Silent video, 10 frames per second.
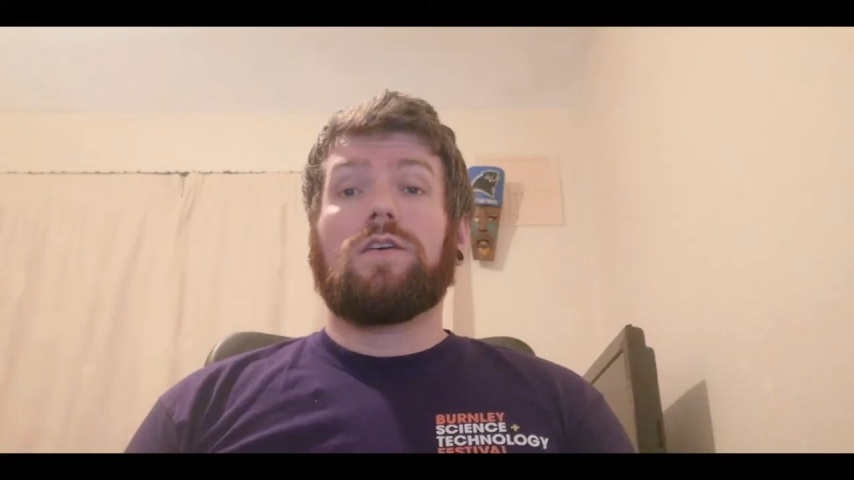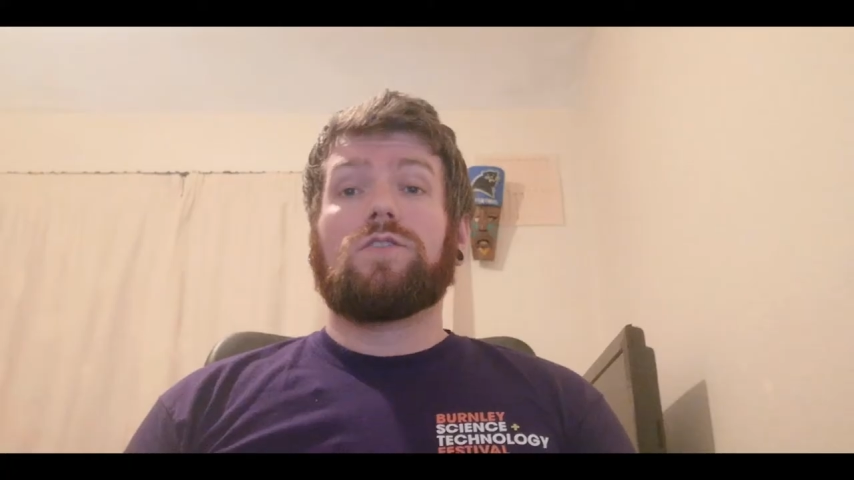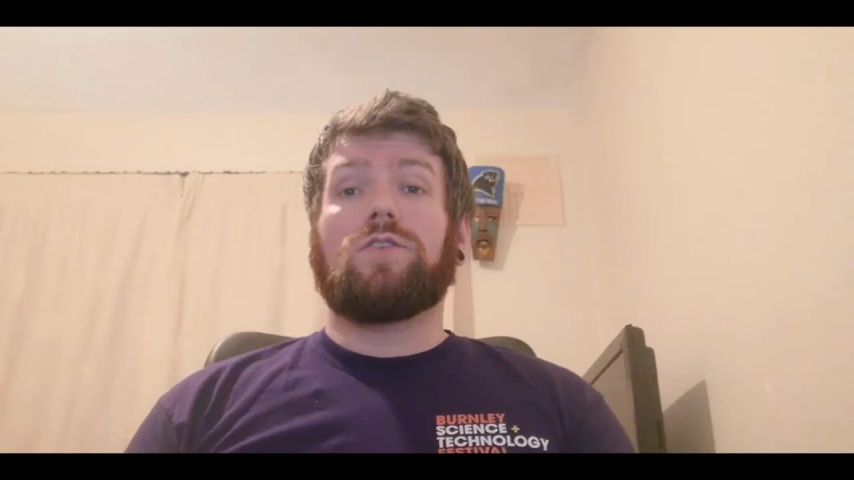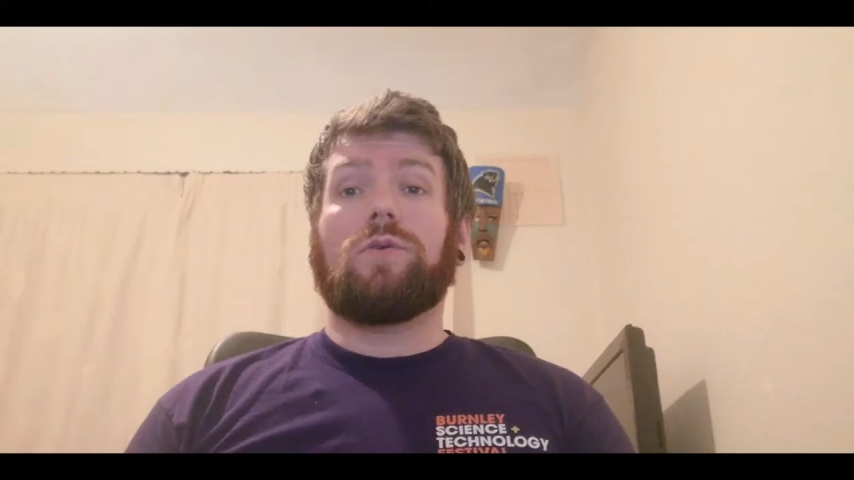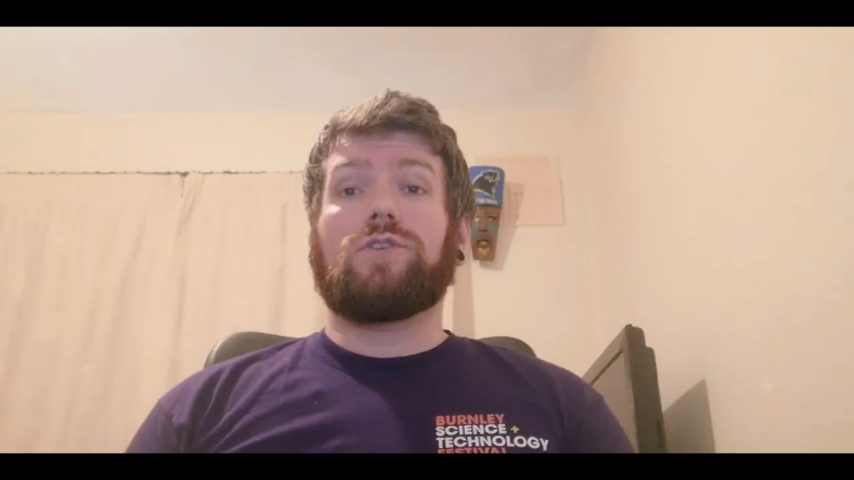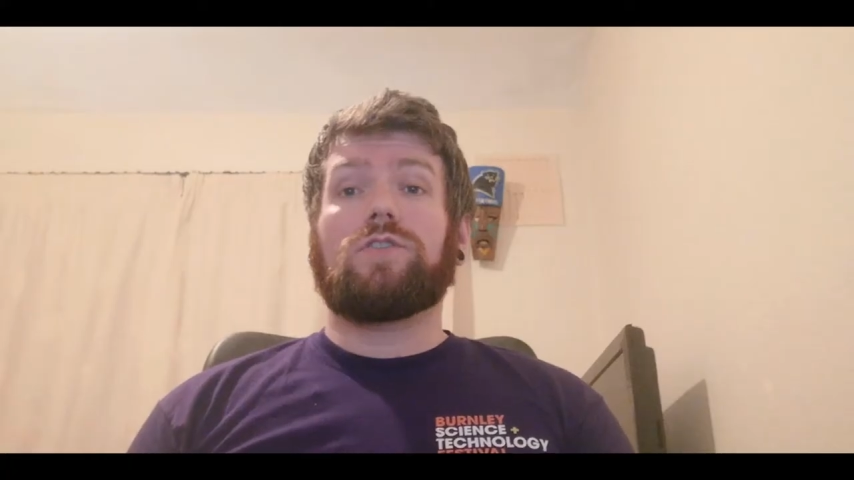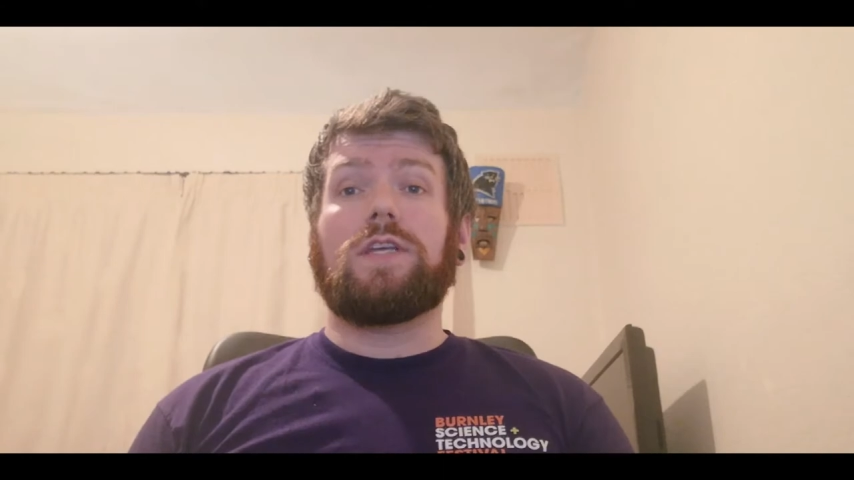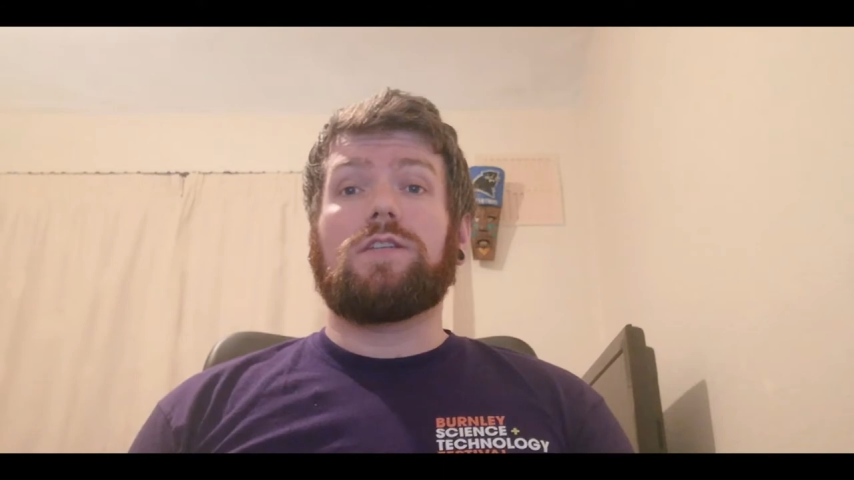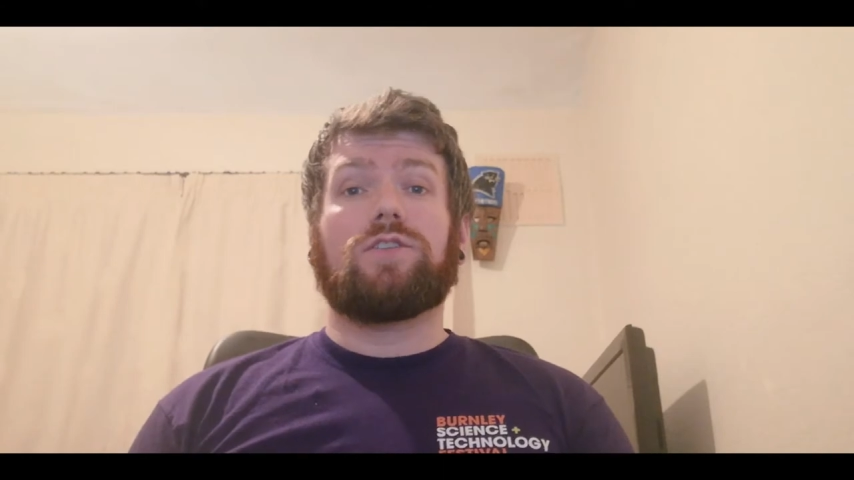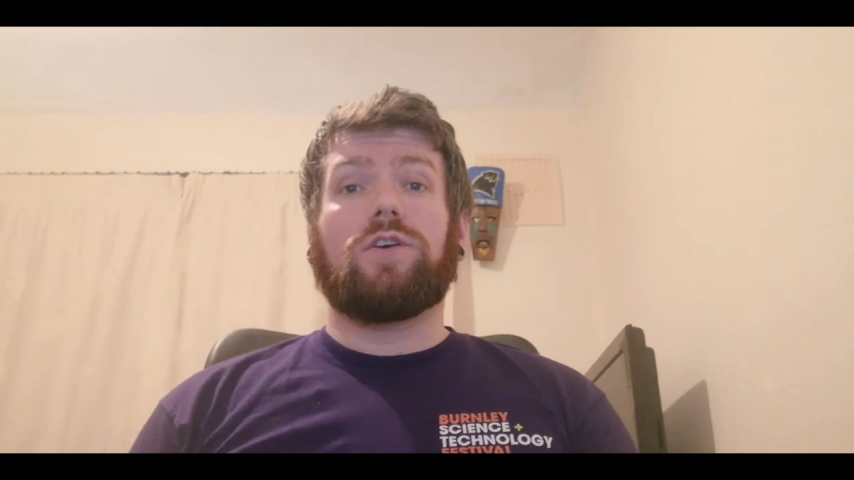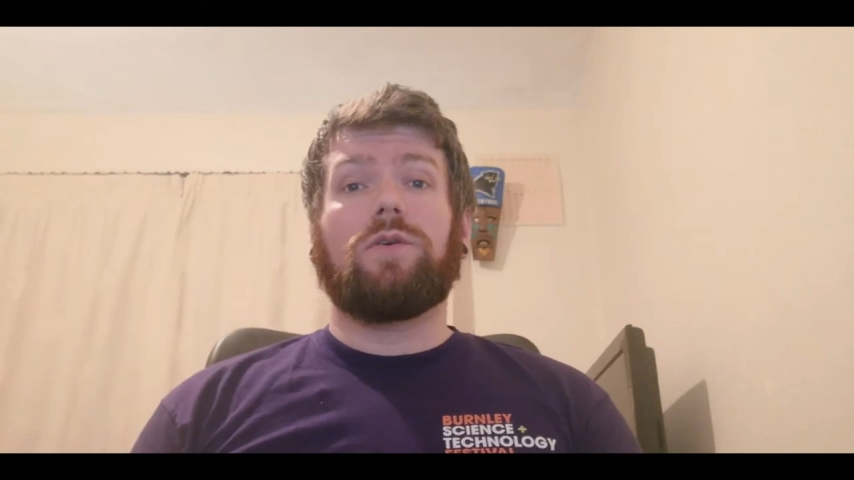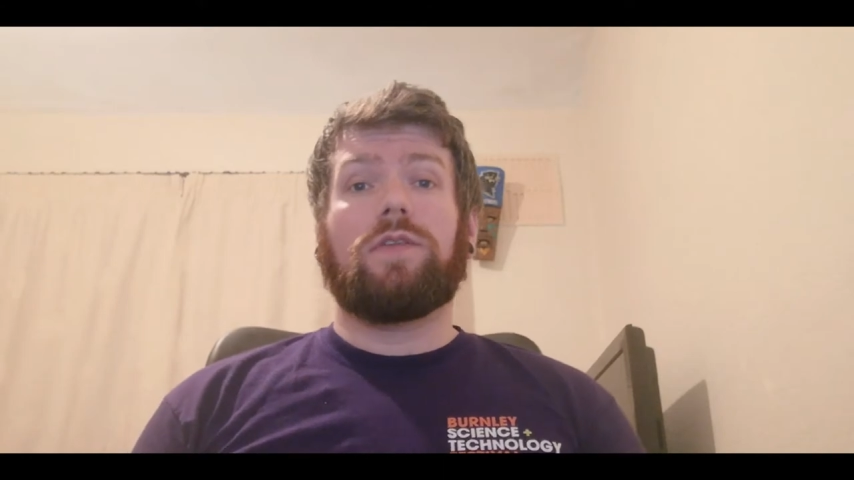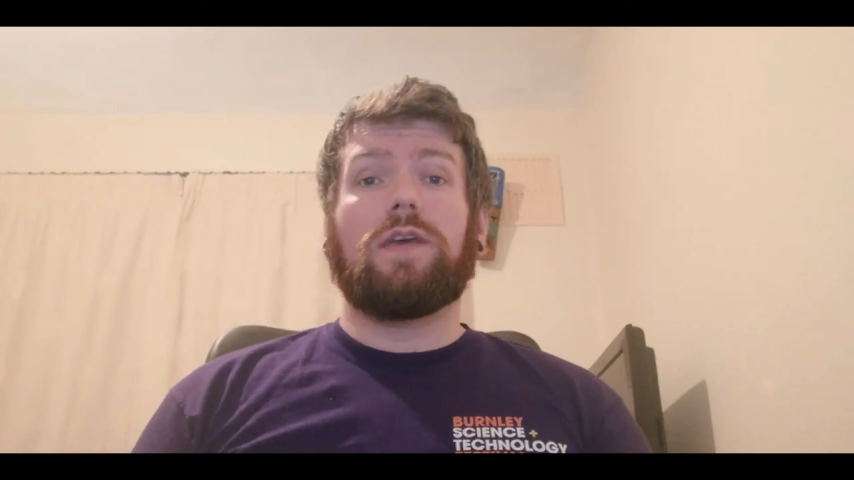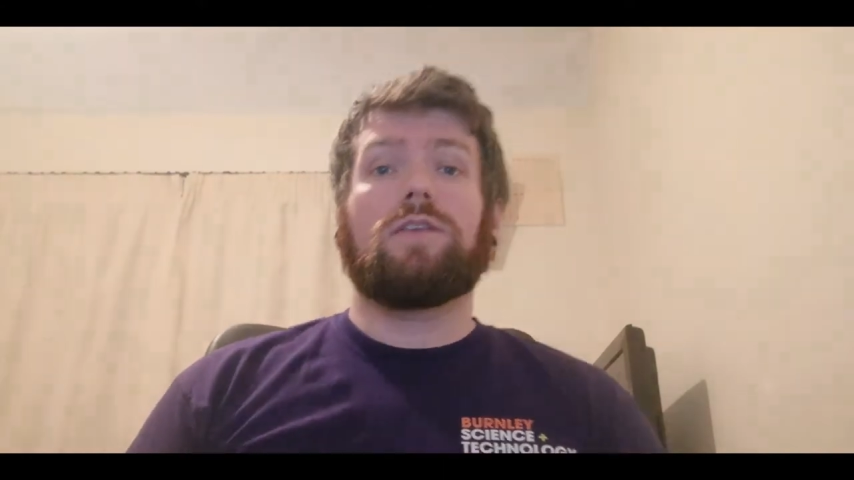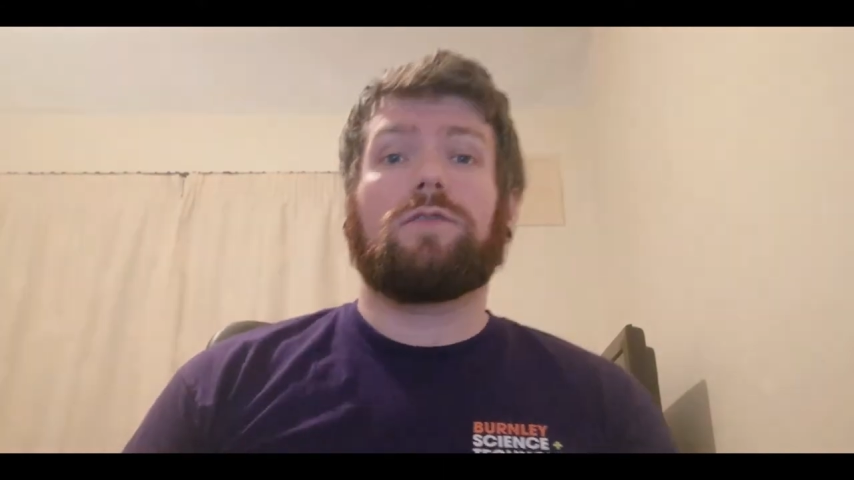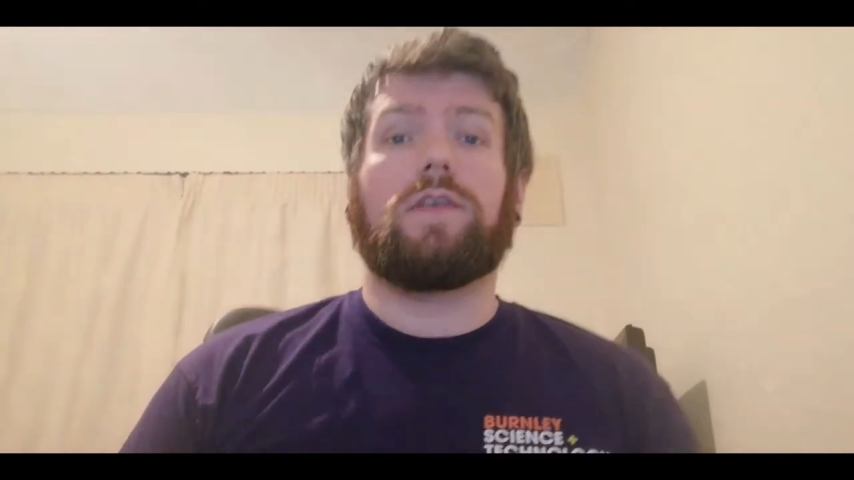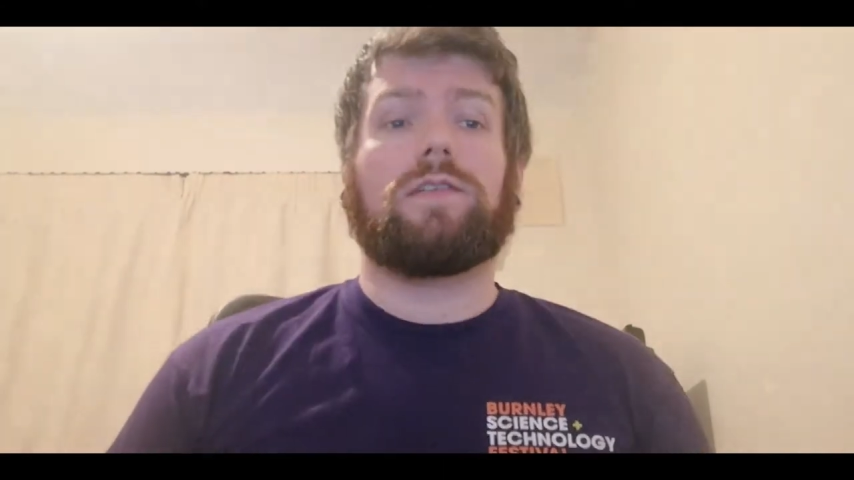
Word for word: So we just need two things for